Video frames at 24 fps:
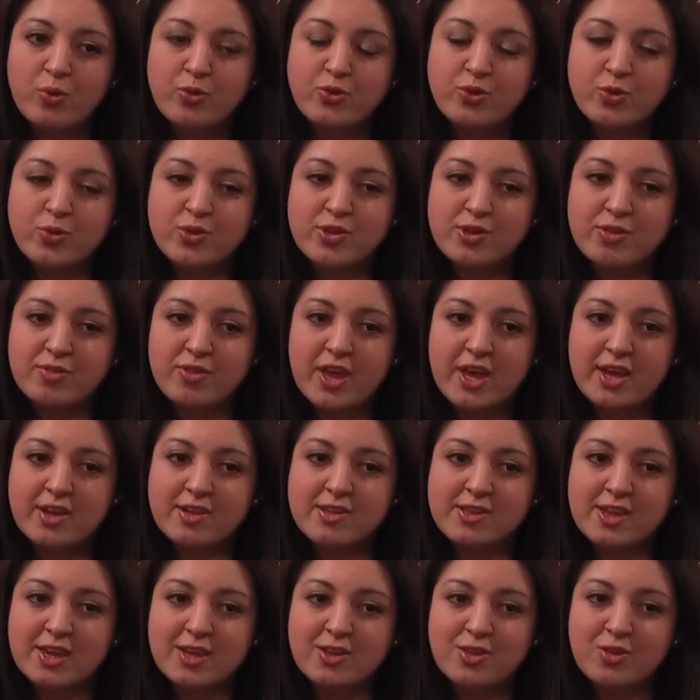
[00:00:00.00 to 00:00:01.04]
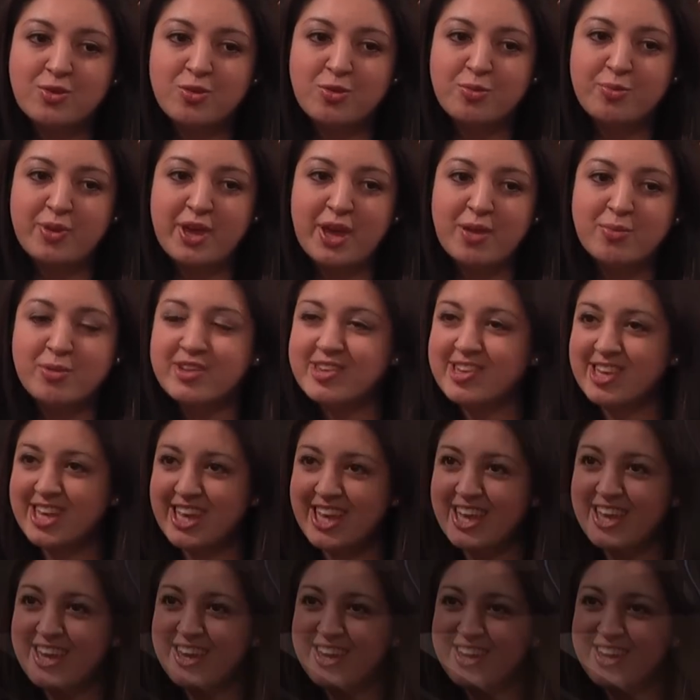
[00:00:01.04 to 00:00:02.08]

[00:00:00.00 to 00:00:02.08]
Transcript: sorts of things that you'll be able to hear